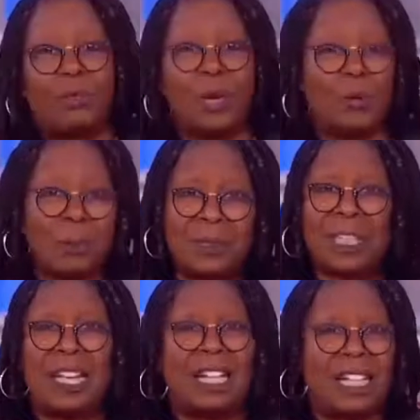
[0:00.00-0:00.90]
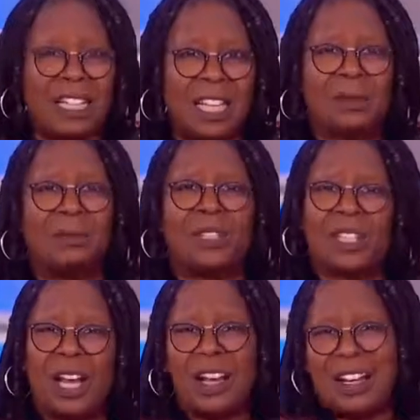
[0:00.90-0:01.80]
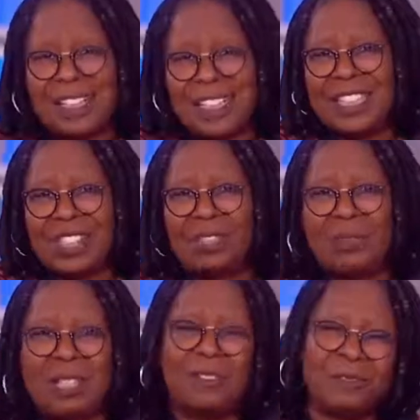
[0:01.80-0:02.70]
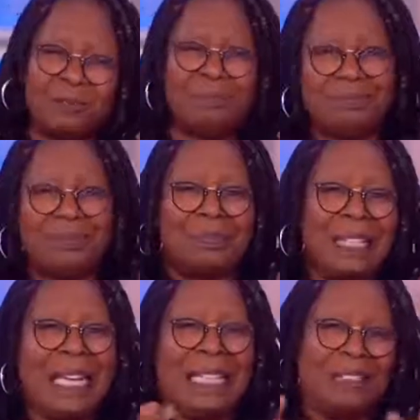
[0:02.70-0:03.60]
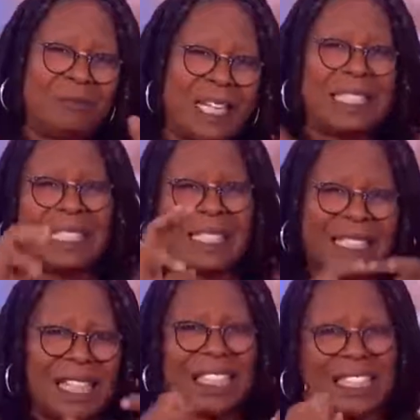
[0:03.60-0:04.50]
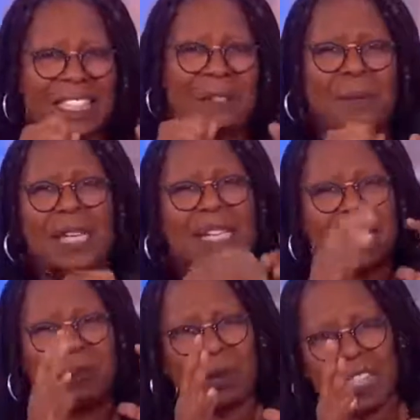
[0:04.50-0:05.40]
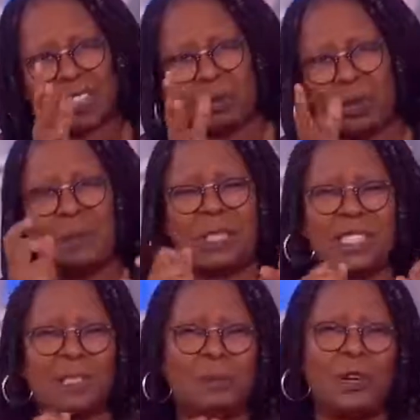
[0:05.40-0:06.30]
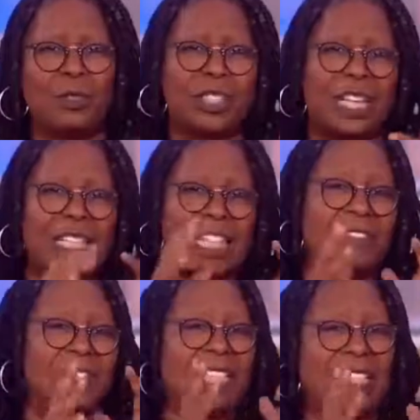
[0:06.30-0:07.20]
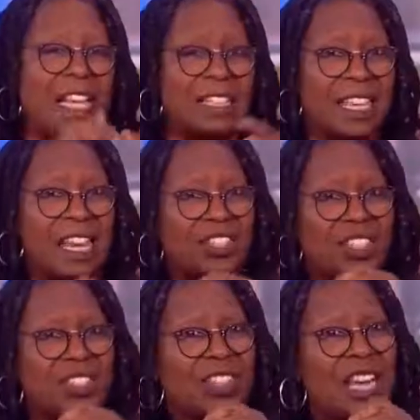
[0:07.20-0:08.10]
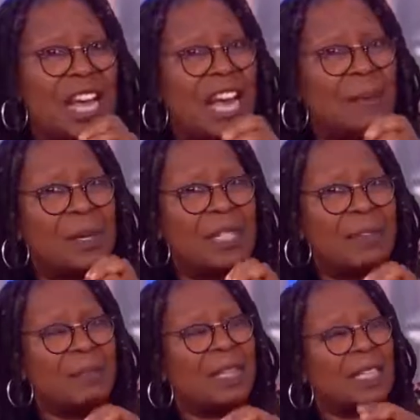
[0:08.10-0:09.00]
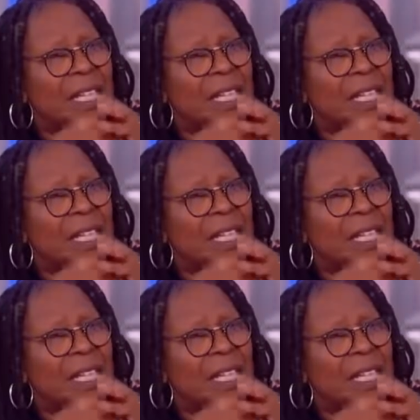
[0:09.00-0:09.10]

alt-right website, claims a history of racist and anti-Semitic and white supremacist posts. And given these allegations, I mean,